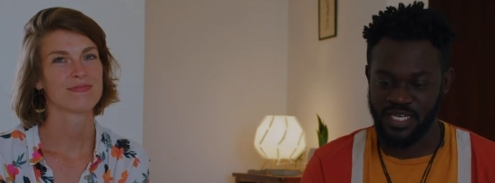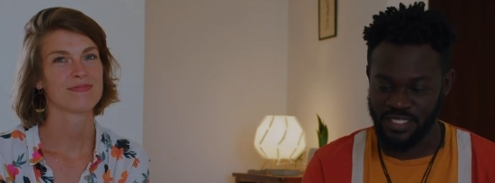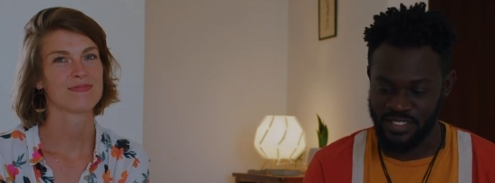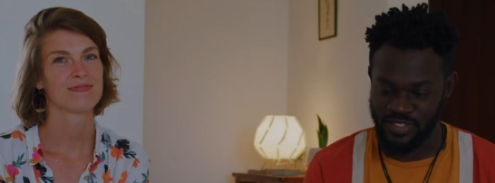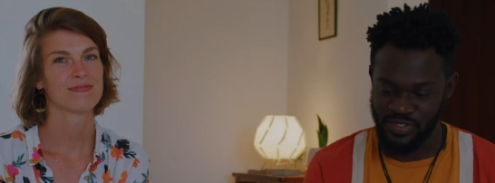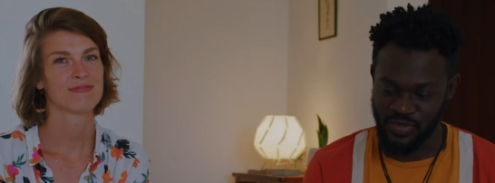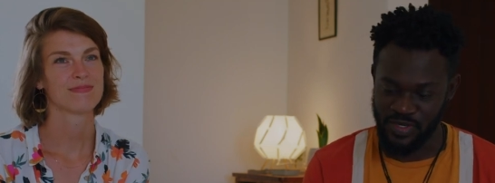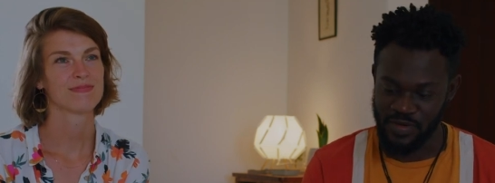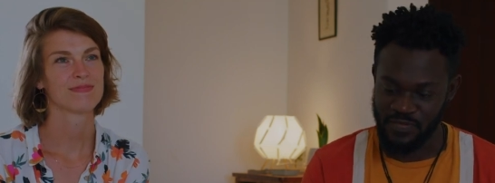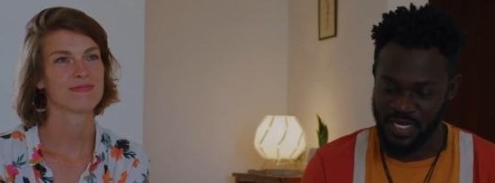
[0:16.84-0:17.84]
Speaker 1: decided to, you
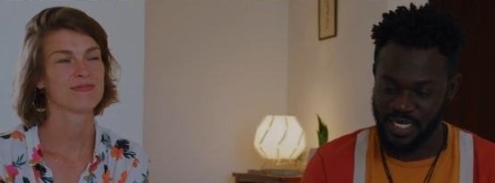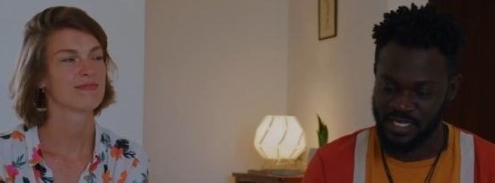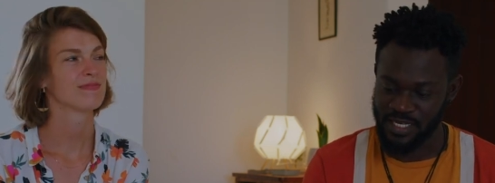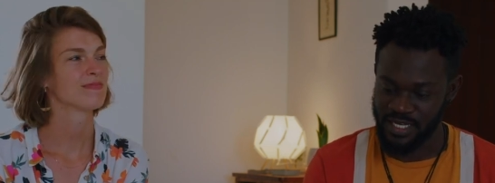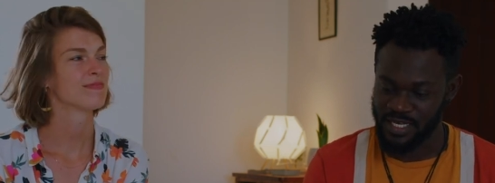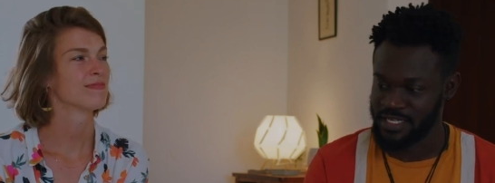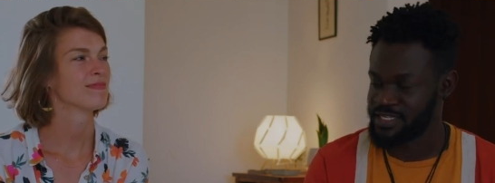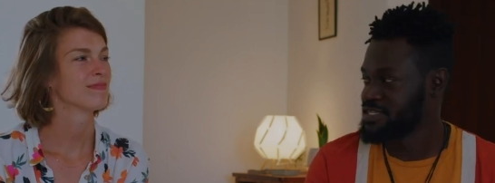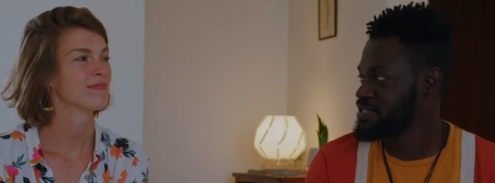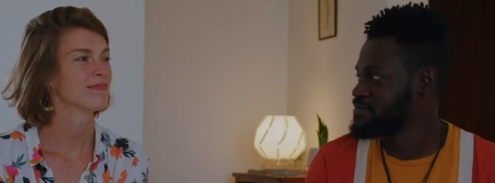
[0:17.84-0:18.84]
know, come back
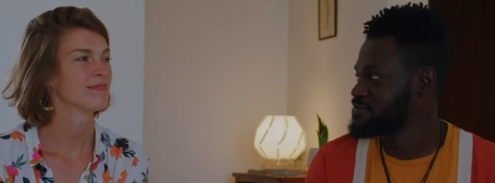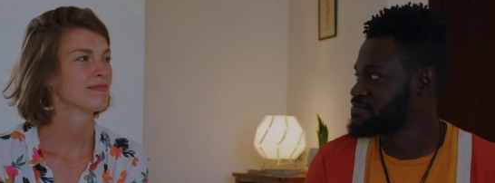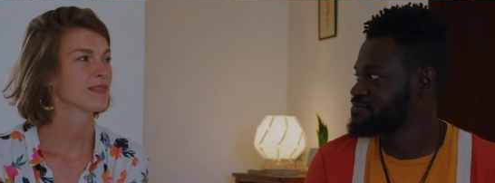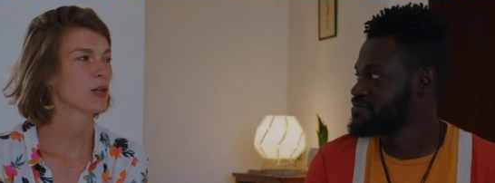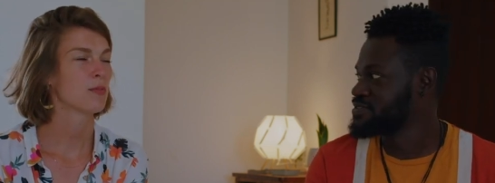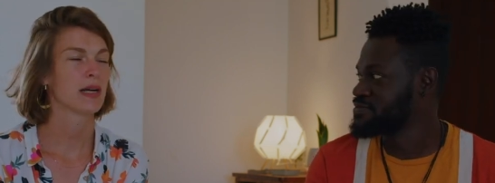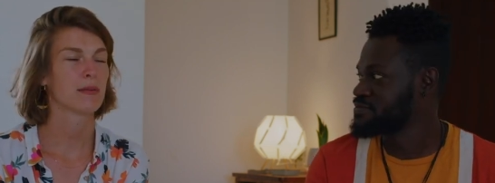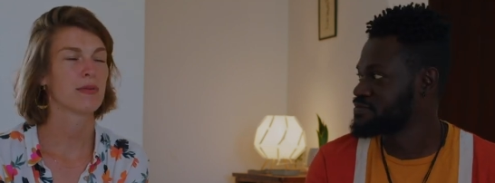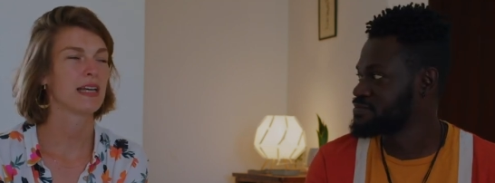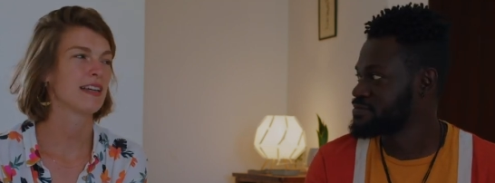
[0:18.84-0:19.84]
and um,
Speaker 2: come
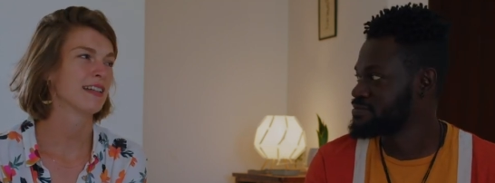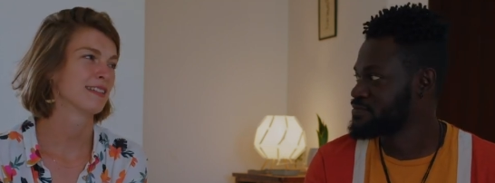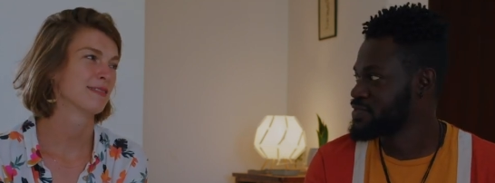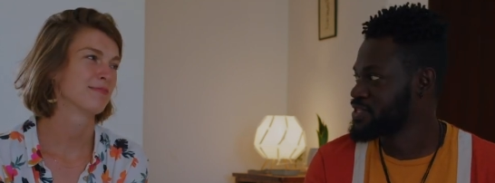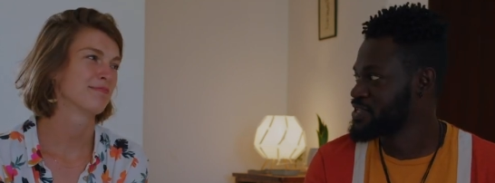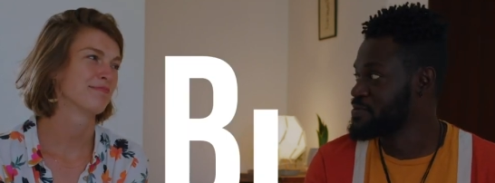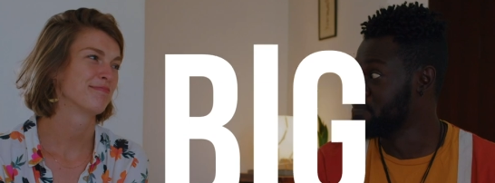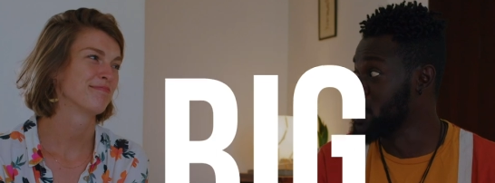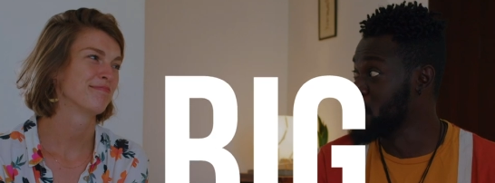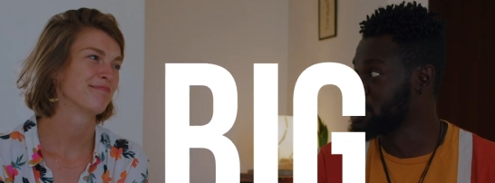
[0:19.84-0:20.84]
back big.
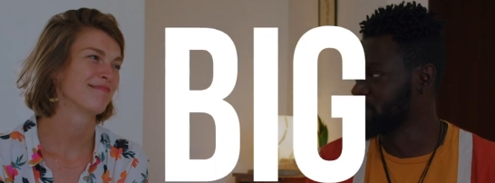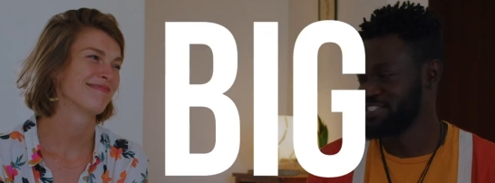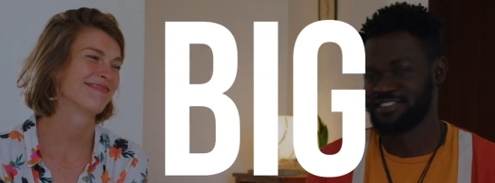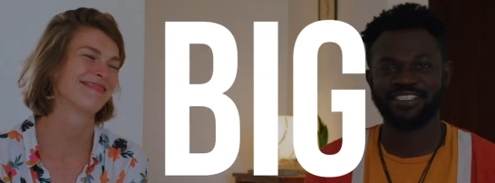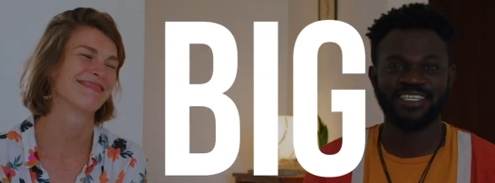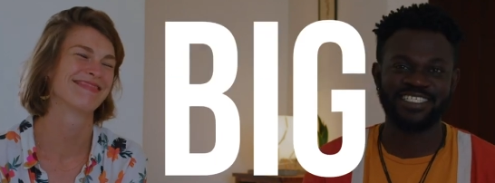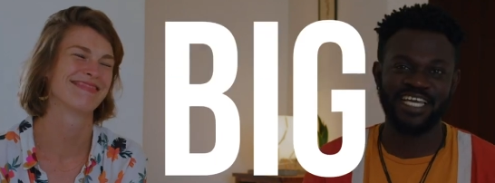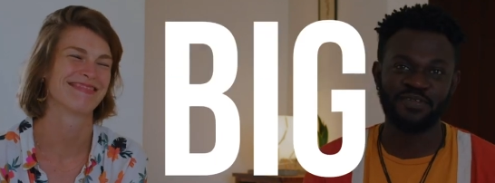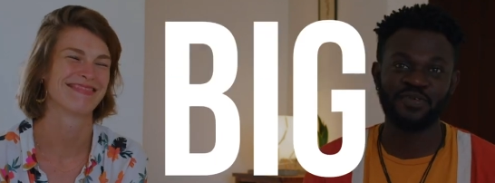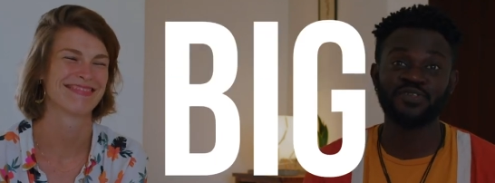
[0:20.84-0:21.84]
Speaker 1: Big.
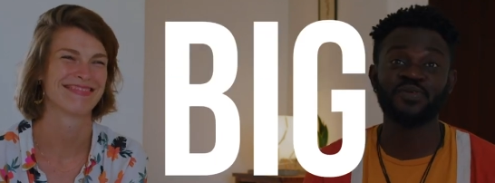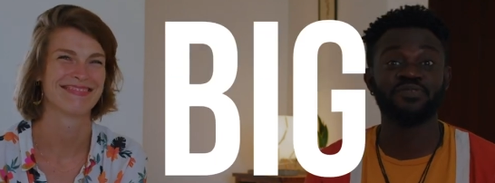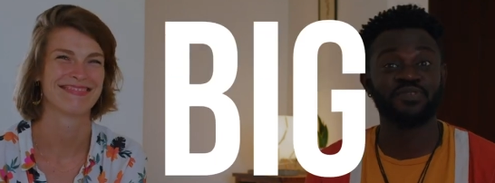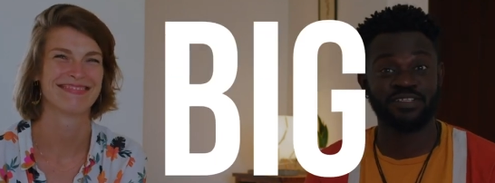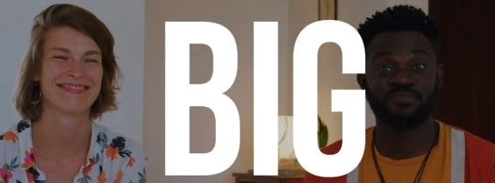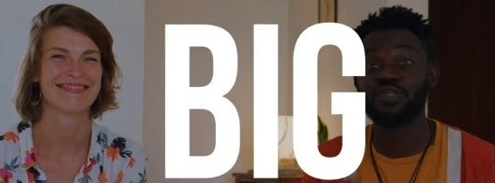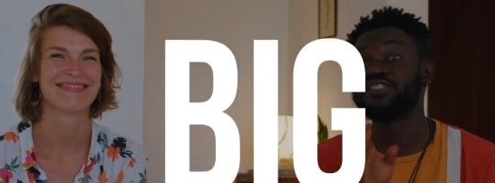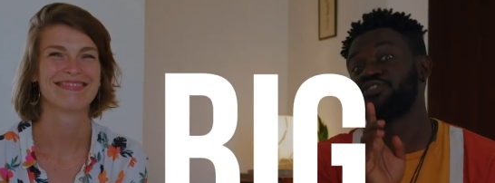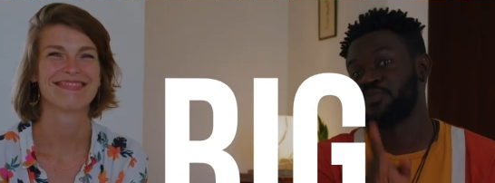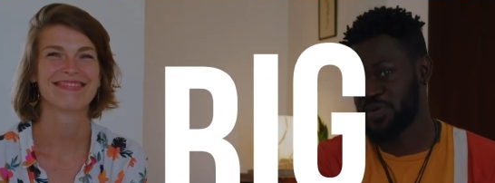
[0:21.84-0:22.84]
Yeah, because we're, we
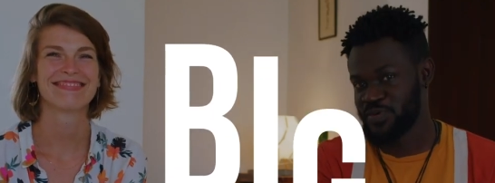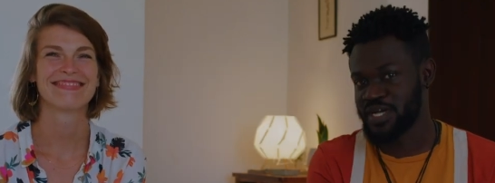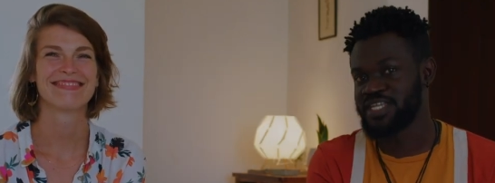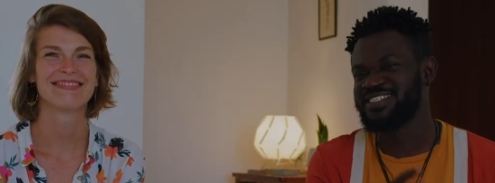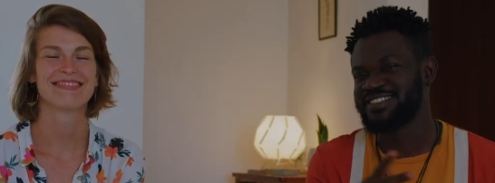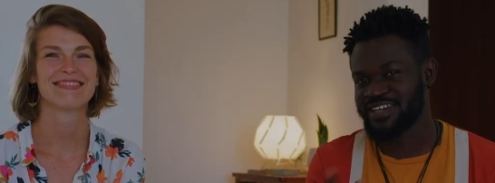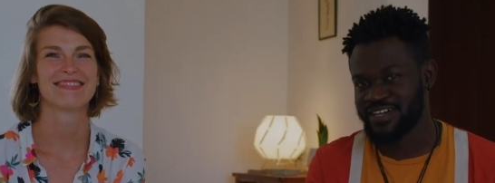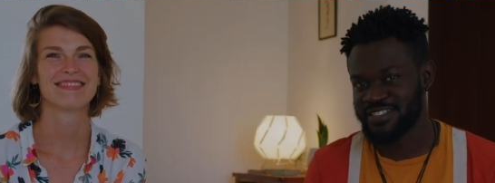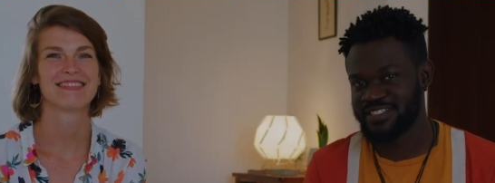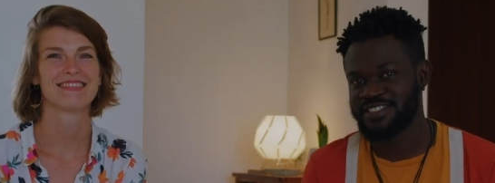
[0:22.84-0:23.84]
because of the topic we're gonna
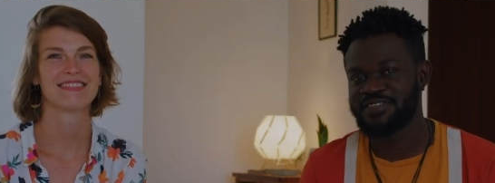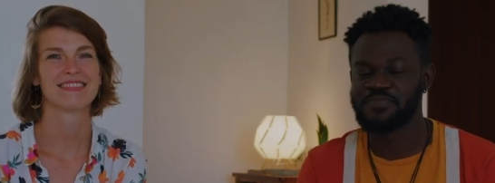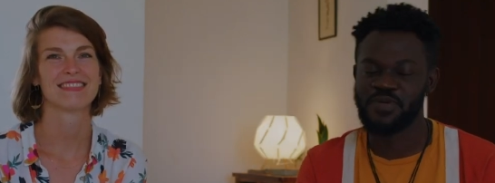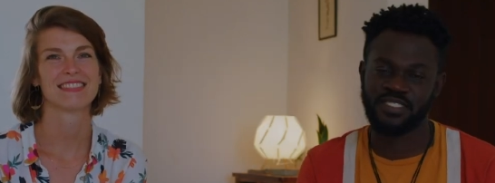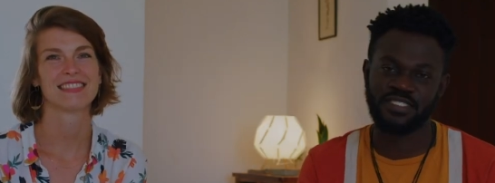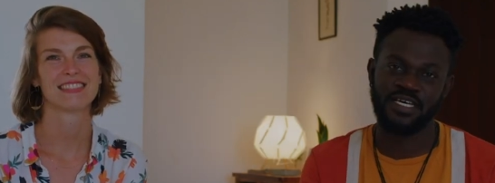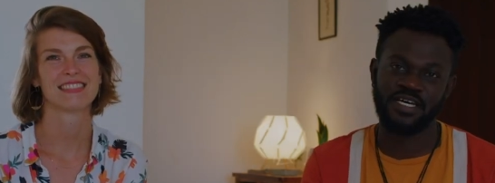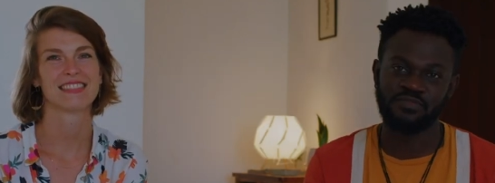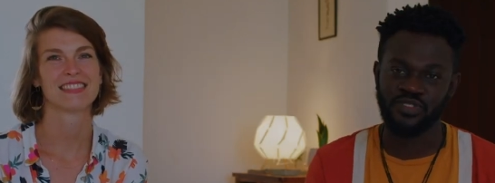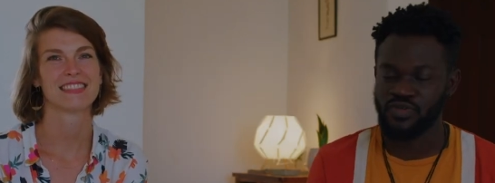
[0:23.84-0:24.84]
discuss, but
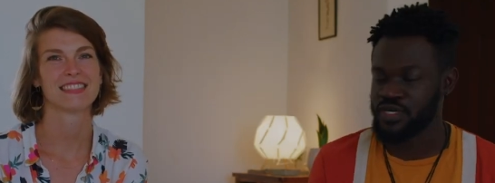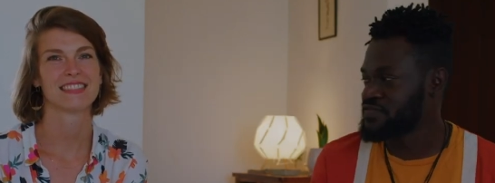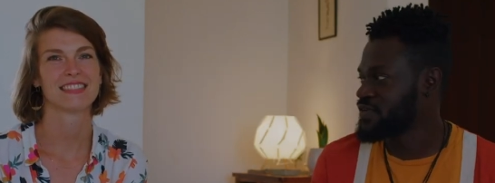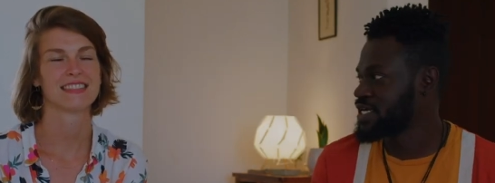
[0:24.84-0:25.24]
um, you're gonna